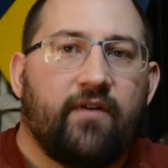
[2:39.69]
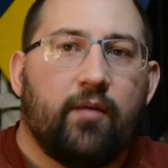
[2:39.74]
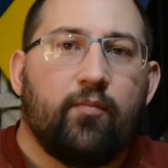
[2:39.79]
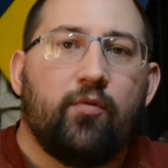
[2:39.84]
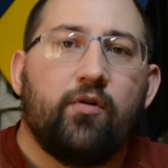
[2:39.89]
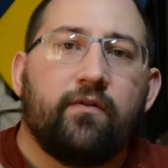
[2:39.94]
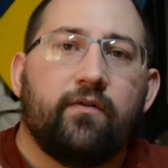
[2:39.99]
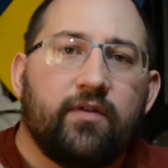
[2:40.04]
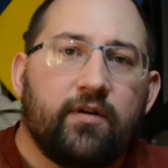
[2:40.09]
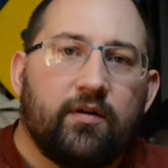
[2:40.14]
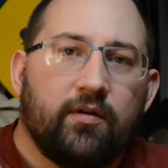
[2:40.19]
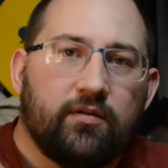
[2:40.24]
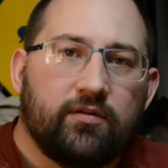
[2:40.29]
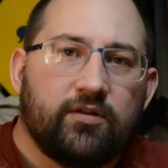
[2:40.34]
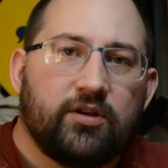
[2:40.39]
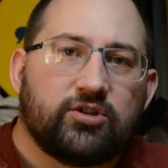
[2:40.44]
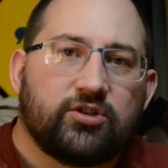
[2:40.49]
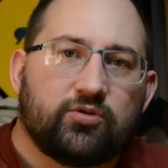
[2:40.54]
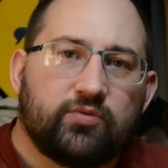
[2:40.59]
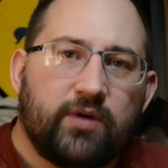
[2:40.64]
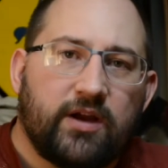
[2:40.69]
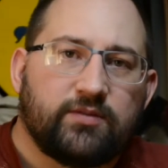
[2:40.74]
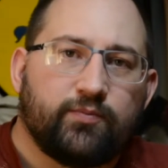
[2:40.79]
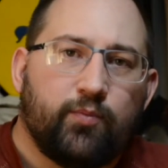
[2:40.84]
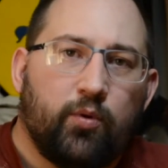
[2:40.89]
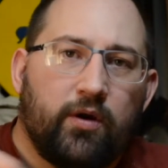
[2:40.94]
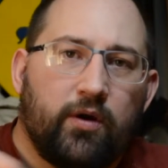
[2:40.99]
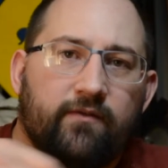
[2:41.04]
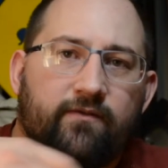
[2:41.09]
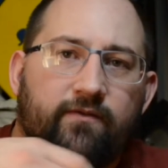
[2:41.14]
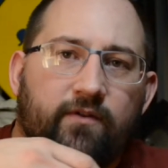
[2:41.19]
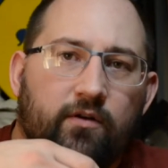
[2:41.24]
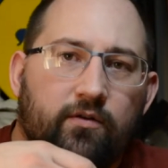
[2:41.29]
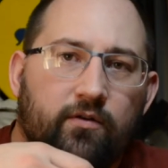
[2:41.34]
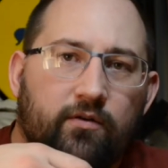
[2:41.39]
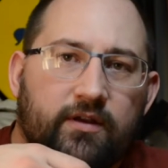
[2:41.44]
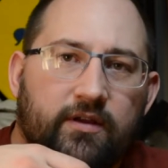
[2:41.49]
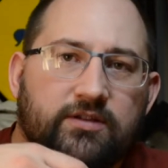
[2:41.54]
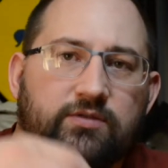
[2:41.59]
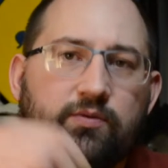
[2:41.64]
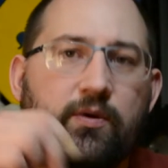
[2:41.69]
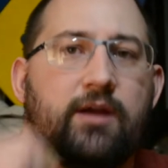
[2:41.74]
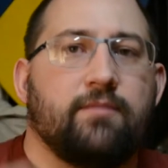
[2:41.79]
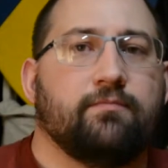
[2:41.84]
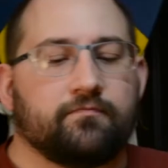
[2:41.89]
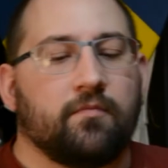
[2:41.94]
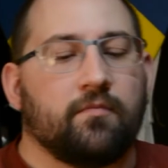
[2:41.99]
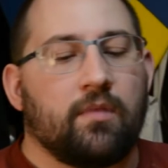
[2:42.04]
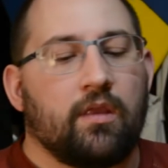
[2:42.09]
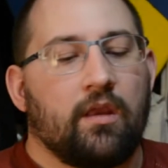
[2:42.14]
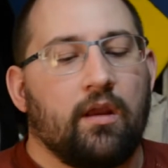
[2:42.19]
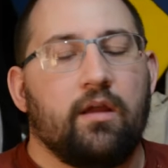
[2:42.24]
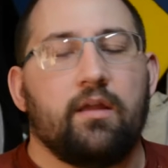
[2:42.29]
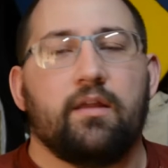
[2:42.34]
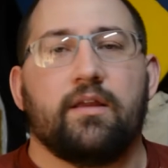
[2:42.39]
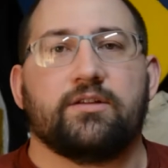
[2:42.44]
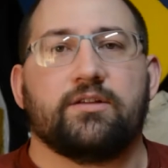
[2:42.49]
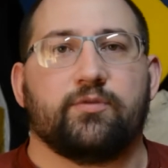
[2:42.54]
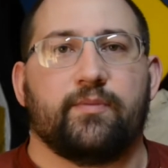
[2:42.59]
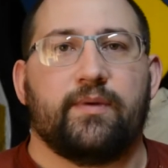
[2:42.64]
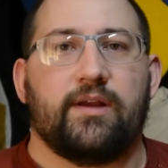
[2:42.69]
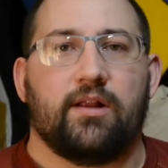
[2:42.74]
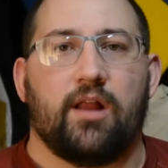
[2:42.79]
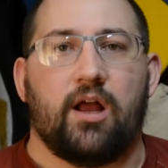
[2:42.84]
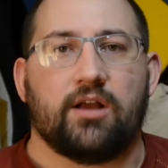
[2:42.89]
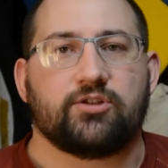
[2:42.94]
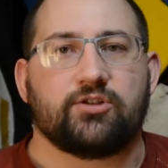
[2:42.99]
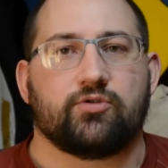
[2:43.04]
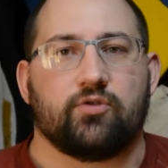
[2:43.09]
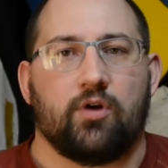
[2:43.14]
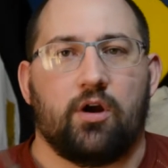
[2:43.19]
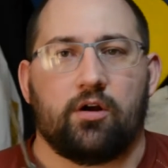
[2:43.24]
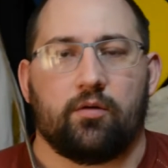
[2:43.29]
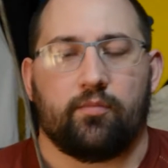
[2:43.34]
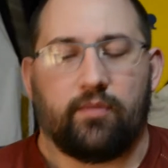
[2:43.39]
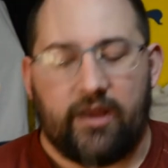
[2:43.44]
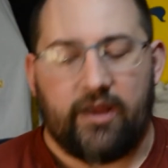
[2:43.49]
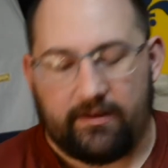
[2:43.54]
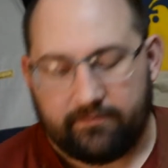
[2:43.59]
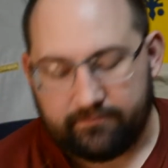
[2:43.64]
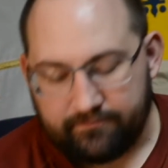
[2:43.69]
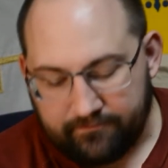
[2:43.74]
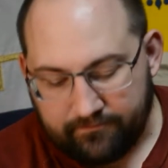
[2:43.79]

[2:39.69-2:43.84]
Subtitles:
I move the stress point further this way, this will be a lot stronger blade.